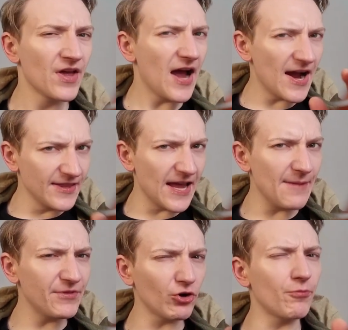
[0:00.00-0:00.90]
a name that
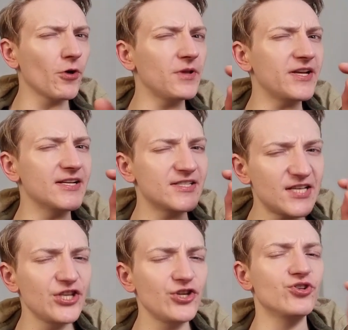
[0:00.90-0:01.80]
I'll probably
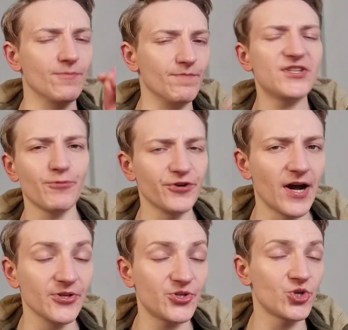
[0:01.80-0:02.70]
continue to
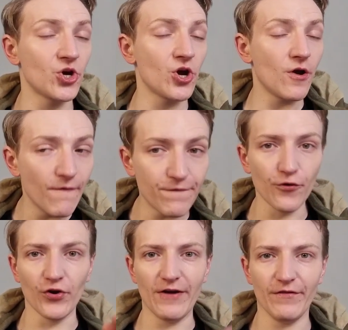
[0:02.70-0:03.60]
mispronounce
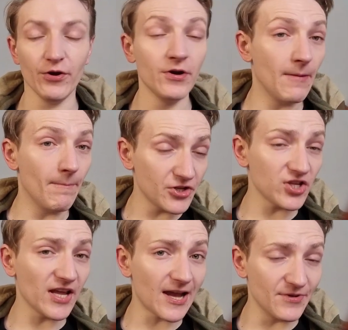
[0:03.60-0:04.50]
forever, much like
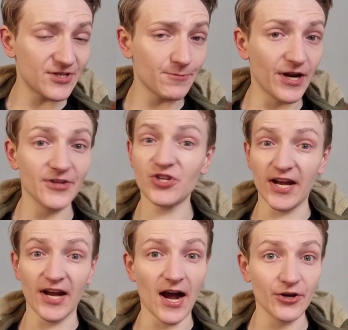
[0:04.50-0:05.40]
I mispronounced
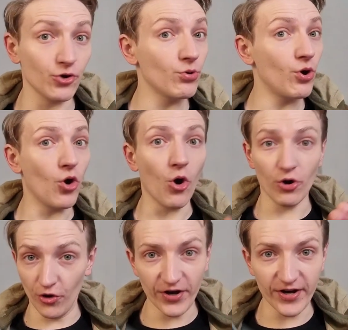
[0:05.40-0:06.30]
Gallardo or
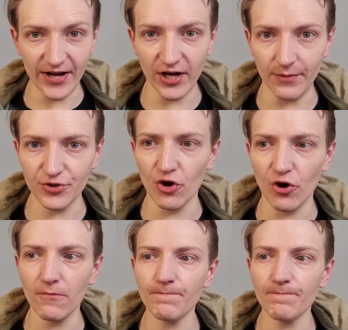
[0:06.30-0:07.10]
Huracan, I'm sure.